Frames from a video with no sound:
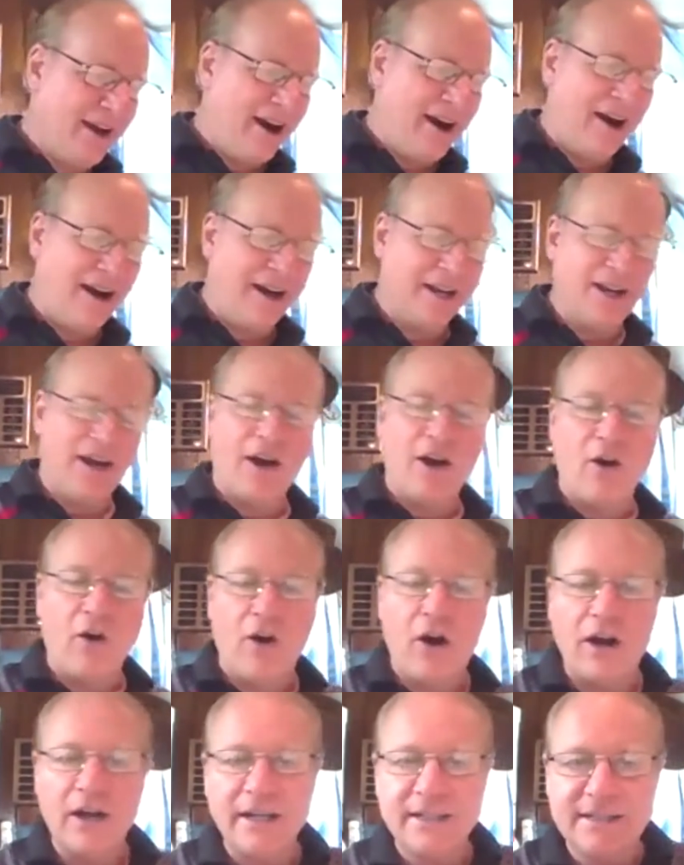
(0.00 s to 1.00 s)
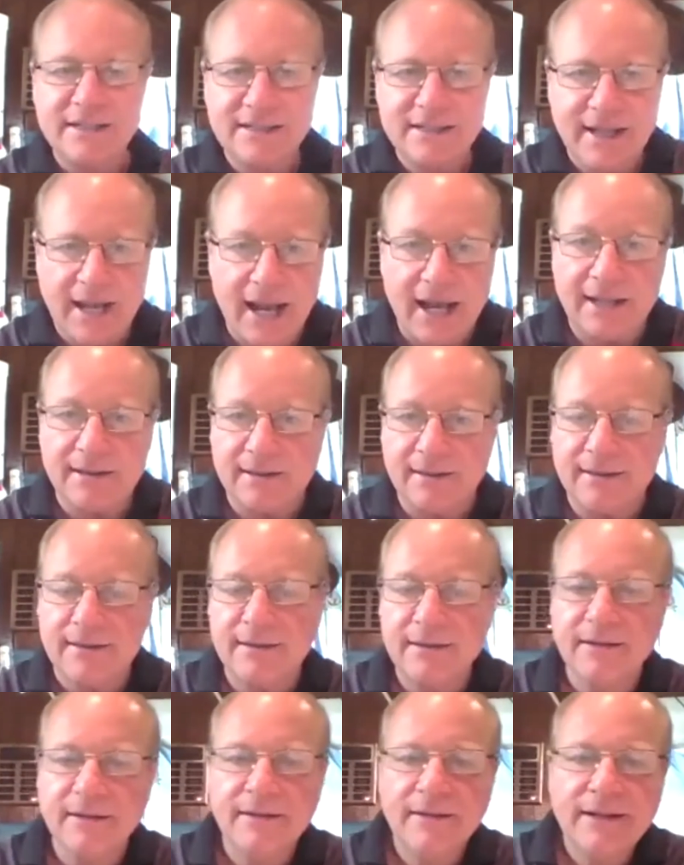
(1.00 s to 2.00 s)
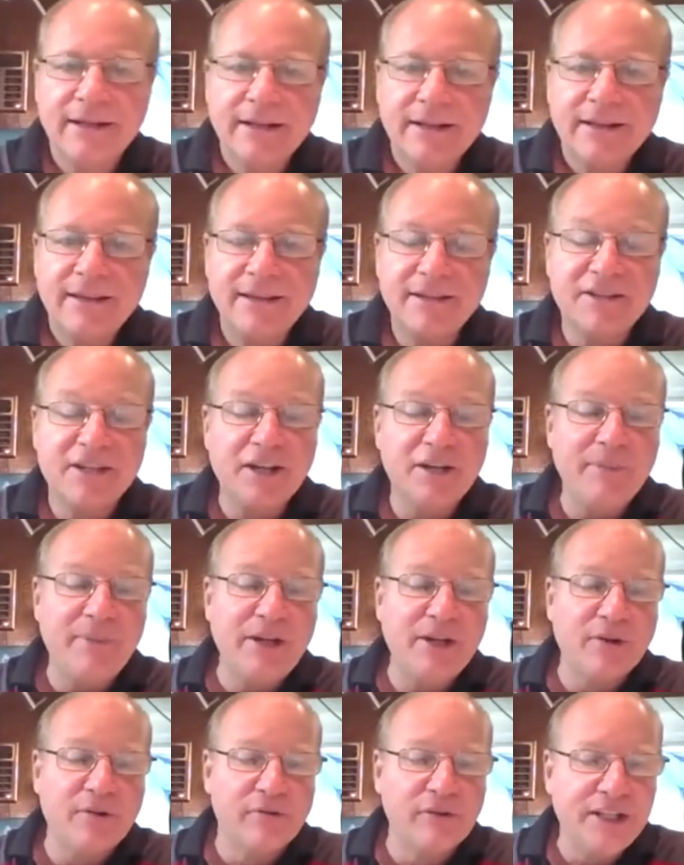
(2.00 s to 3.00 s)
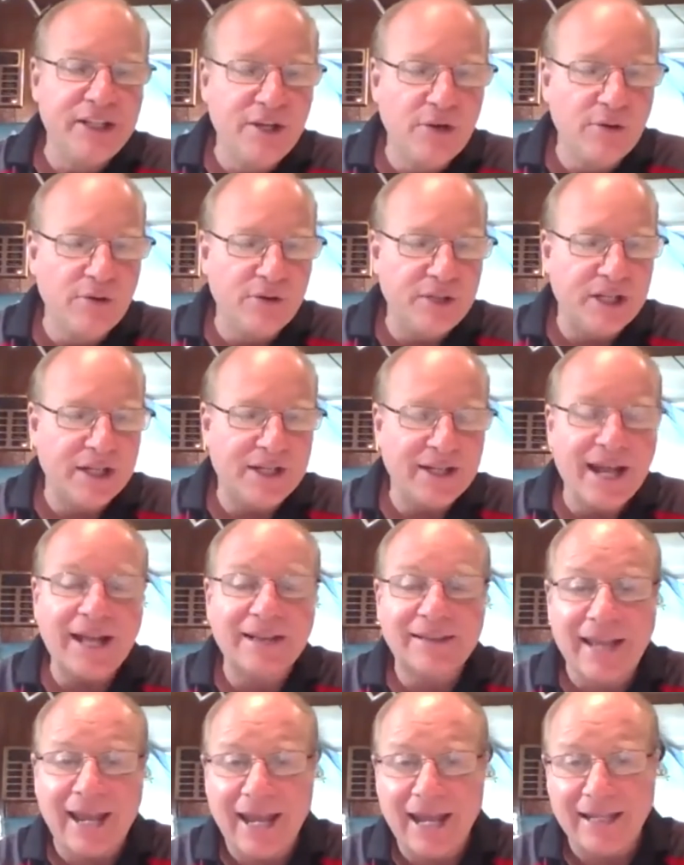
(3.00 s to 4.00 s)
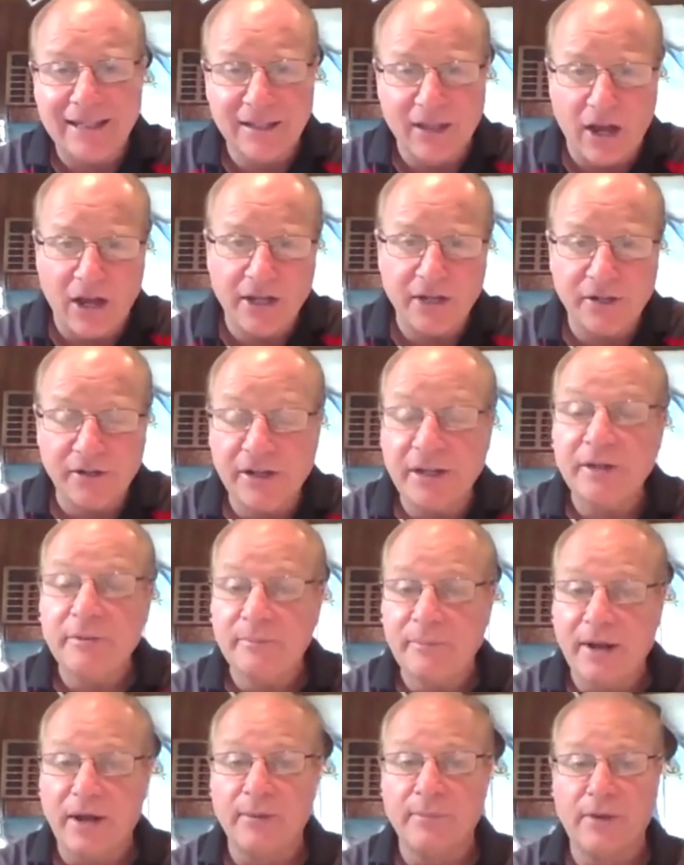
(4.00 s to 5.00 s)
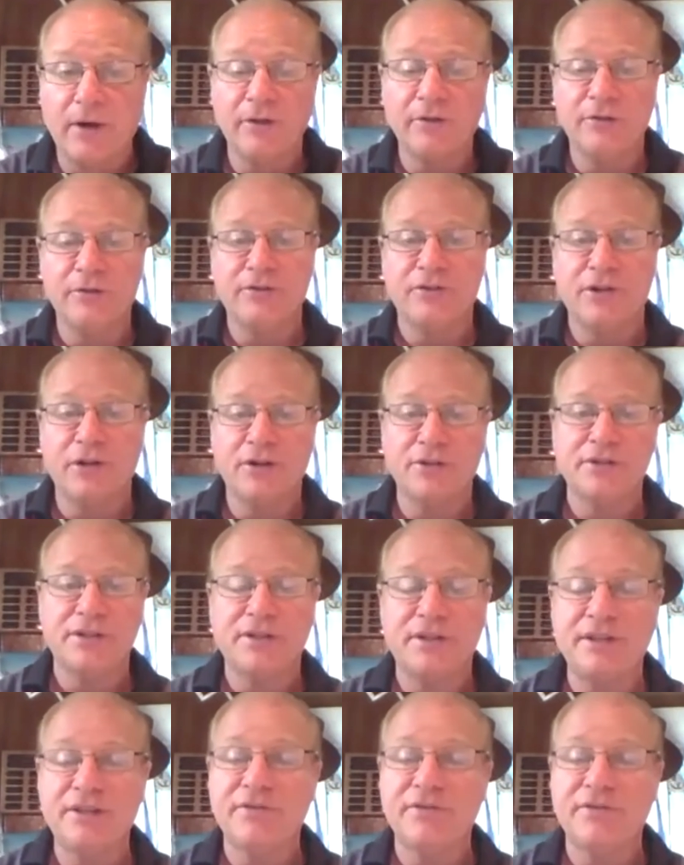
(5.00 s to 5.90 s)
On August 10th, there's going to be a reunion at the Headliner in Belmar, New Jersey.